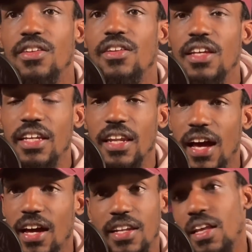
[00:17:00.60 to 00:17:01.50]
he
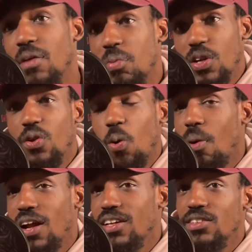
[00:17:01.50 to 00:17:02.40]
died. But
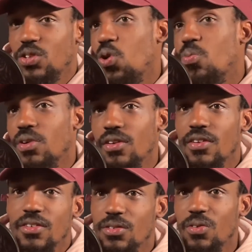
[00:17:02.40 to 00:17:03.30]
nobody told me,
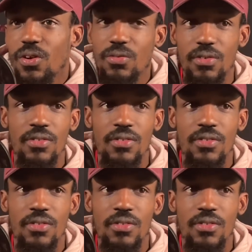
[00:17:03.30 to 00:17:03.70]
you know.